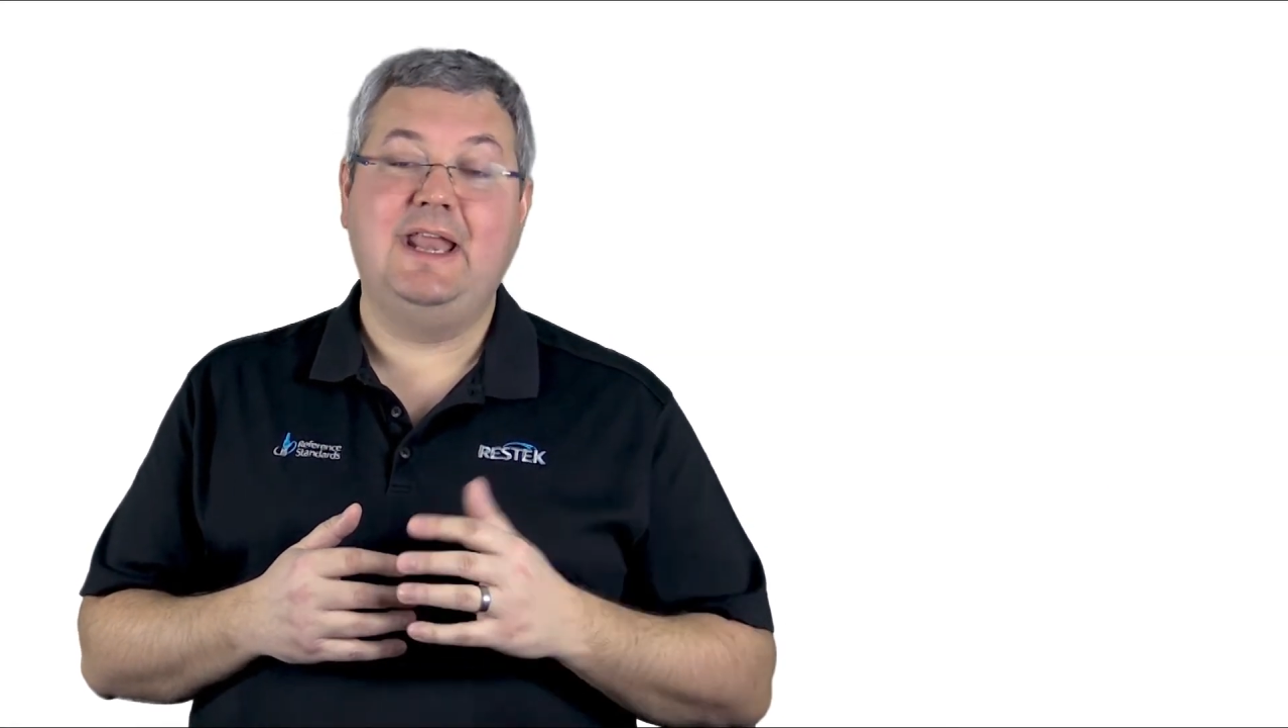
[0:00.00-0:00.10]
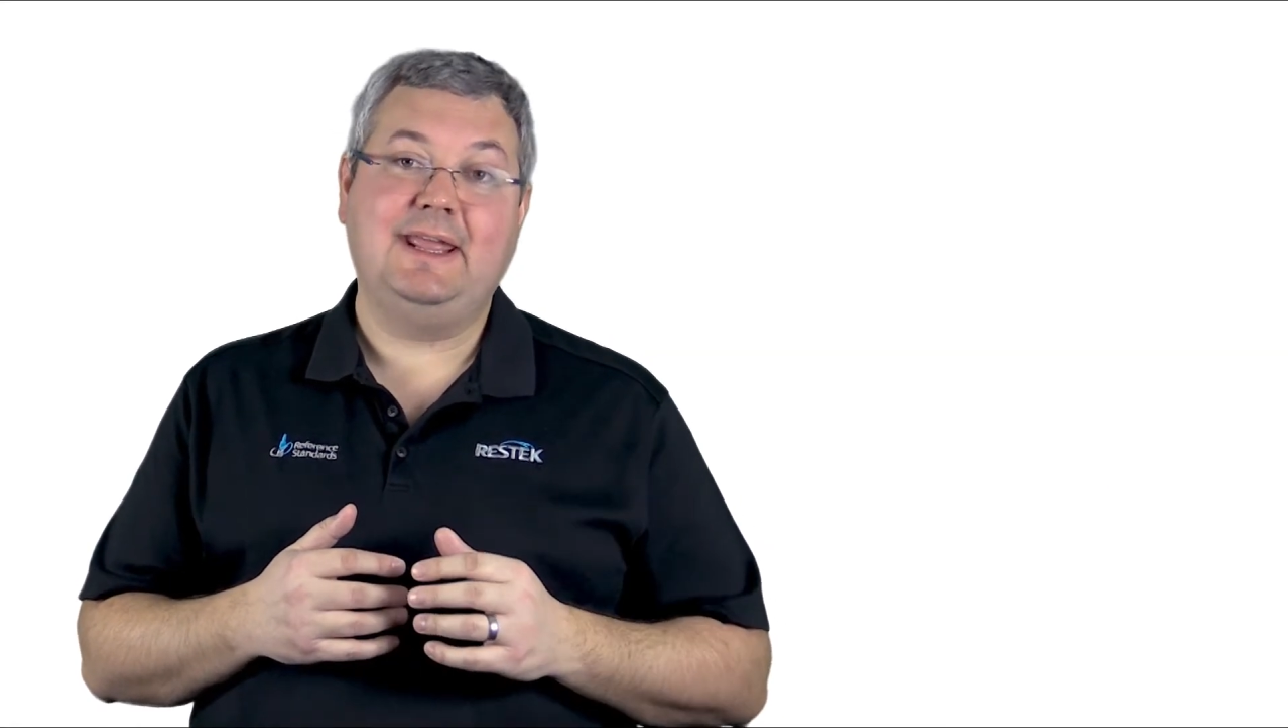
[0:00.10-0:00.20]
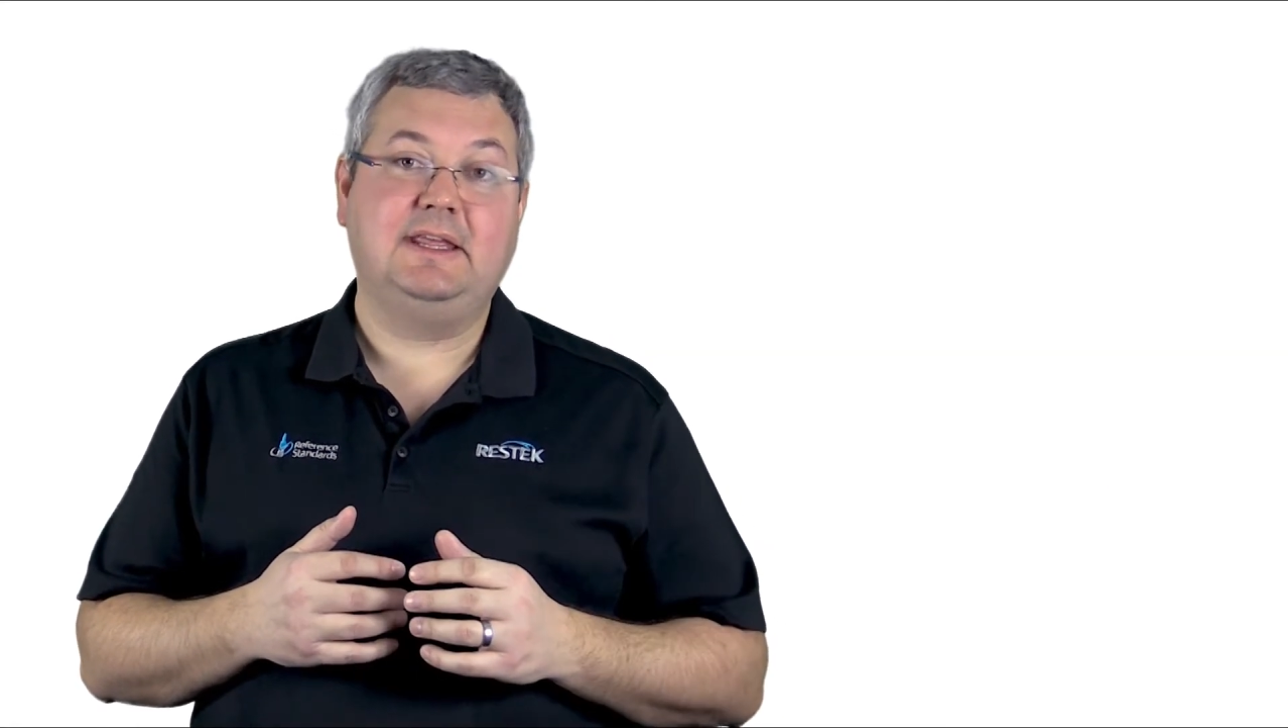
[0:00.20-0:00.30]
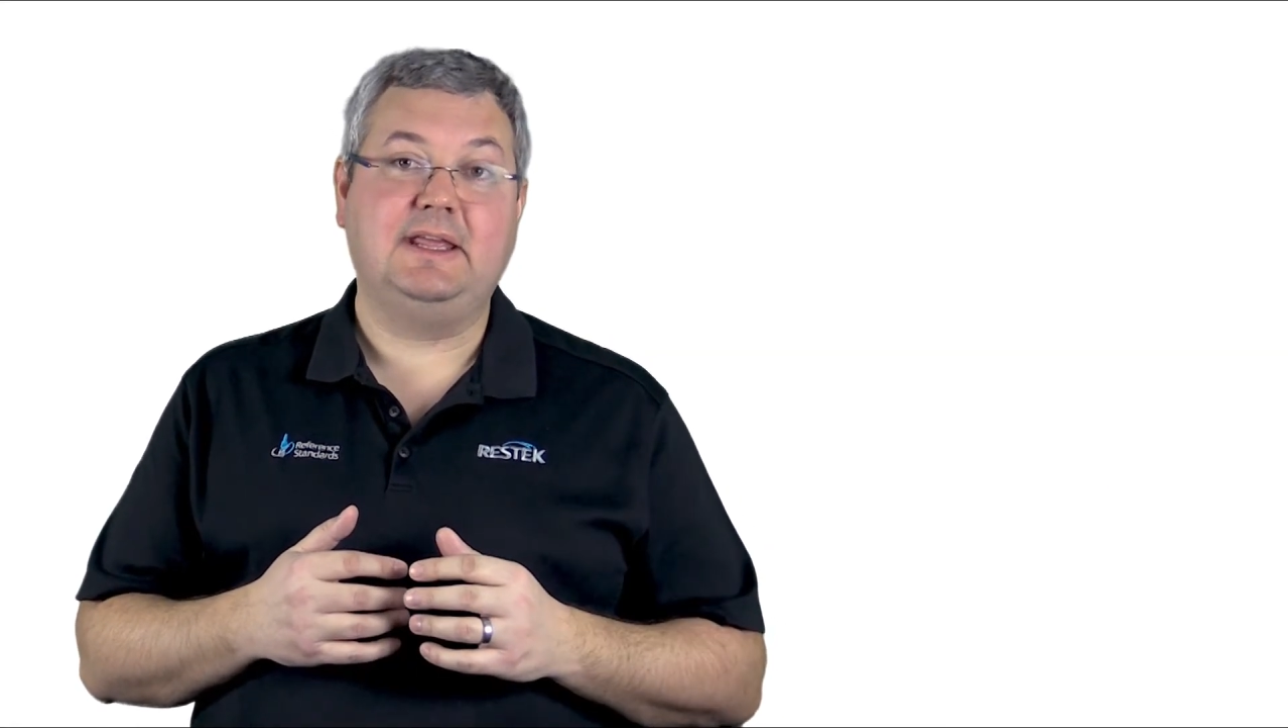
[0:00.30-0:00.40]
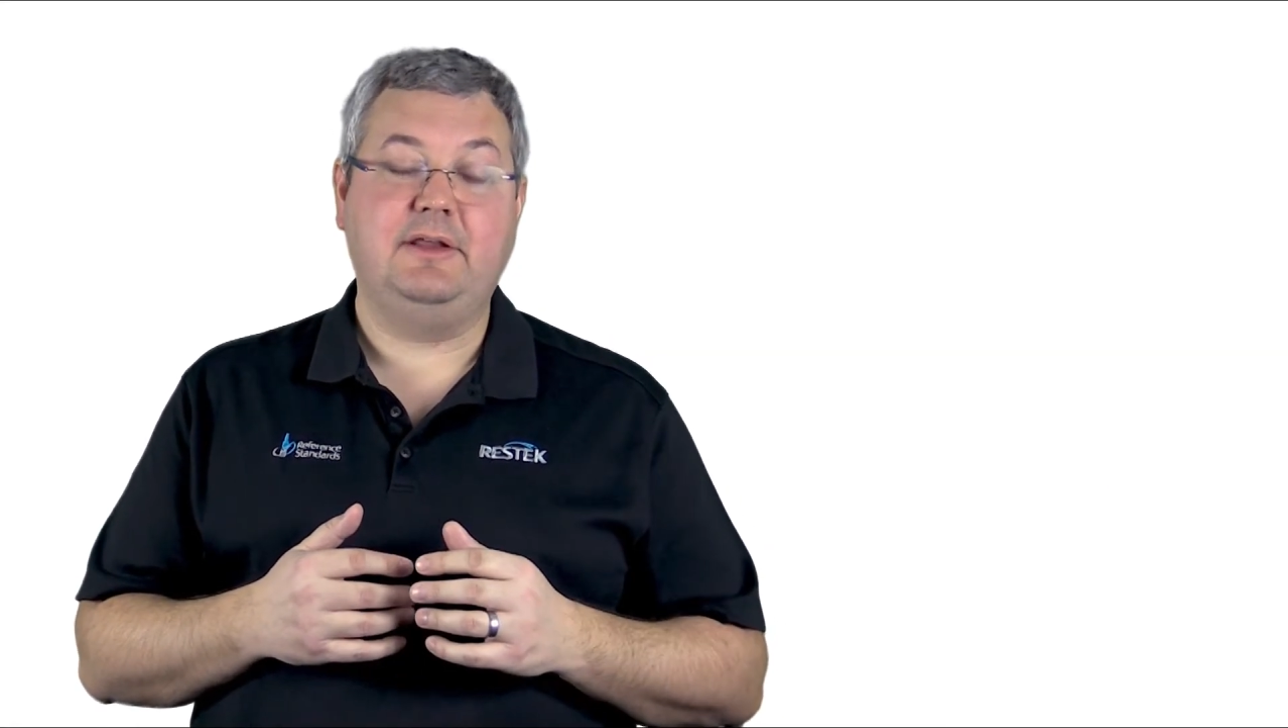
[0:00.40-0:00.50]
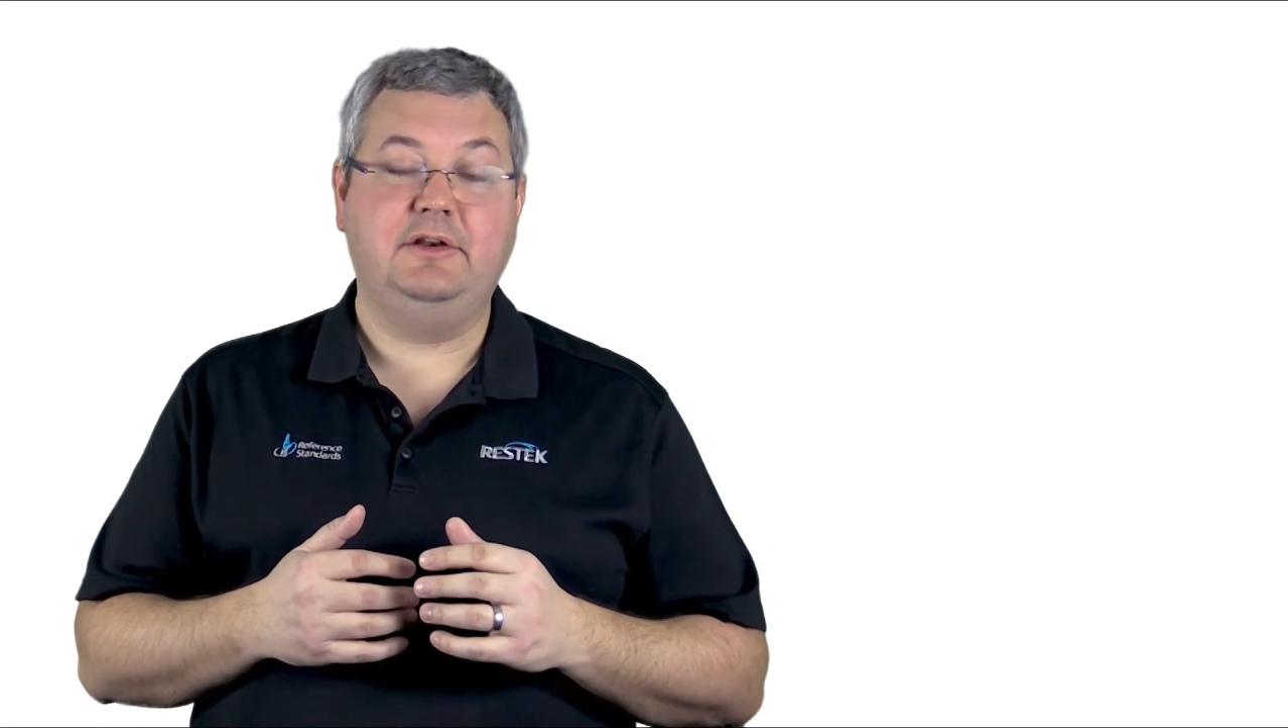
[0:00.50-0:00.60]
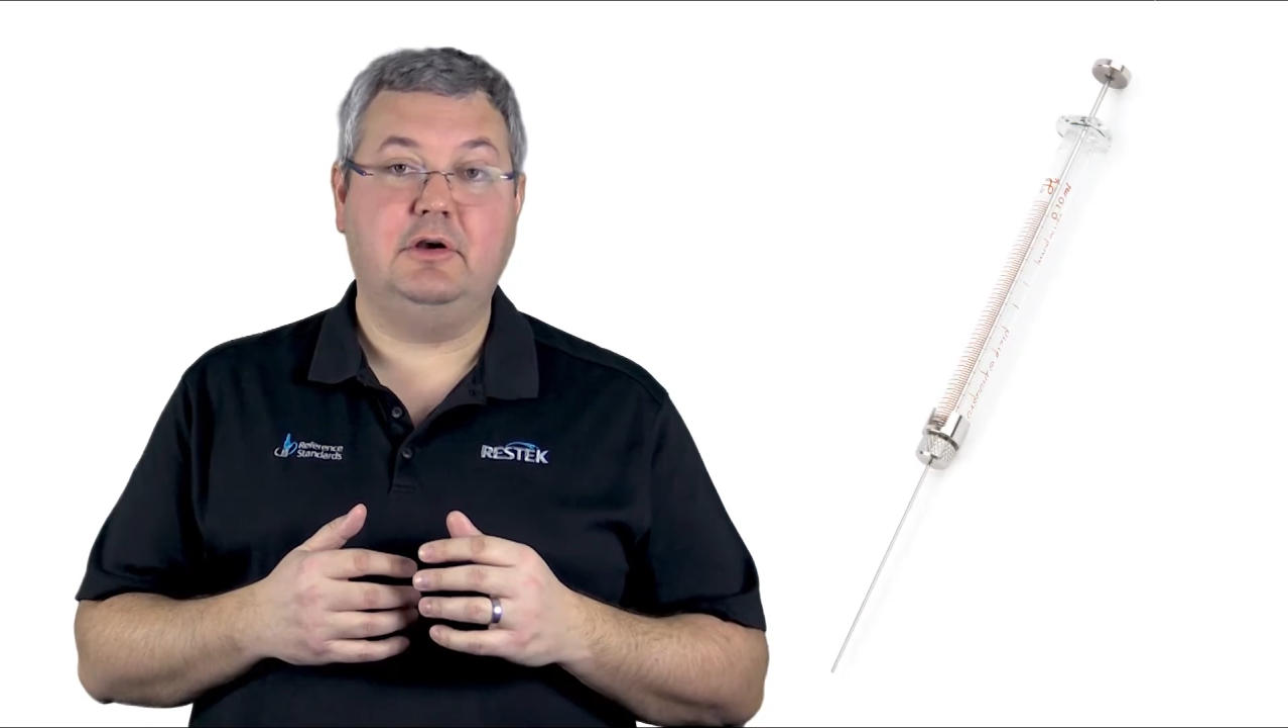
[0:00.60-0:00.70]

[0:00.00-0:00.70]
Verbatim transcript: hanging out in